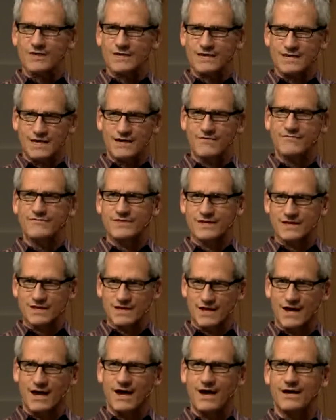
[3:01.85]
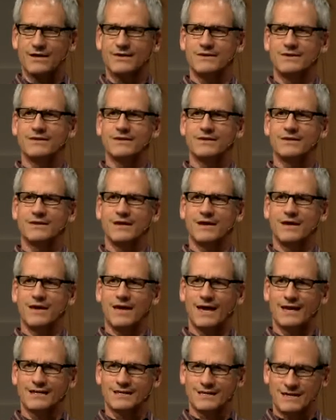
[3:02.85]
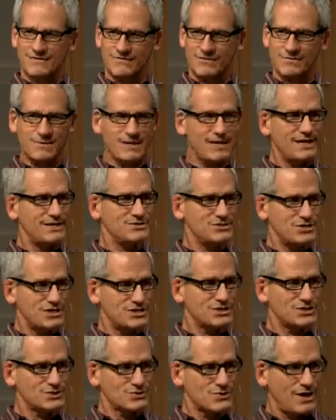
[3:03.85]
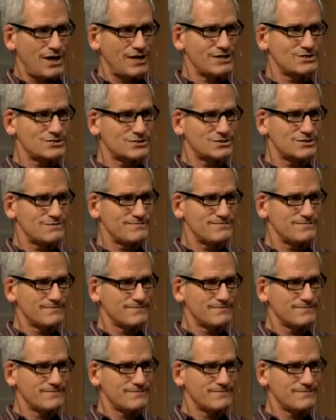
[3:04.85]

the gift that God had given me in Jesus Christ.